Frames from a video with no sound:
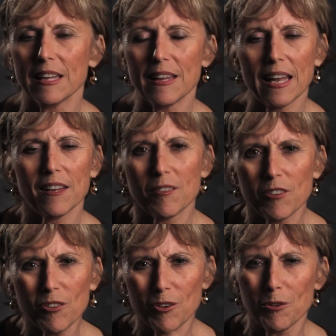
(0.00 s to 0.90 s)
And I
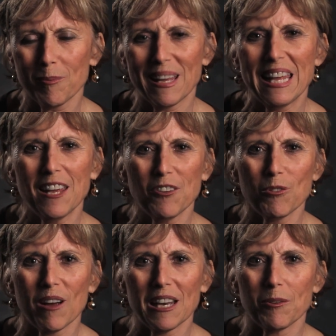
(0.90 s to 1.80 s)
started noticed my
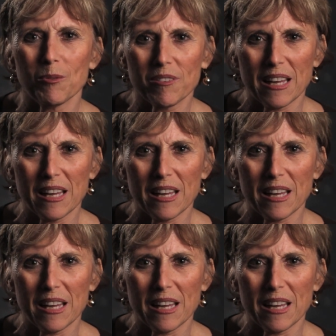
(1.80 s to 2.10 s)
handwriting was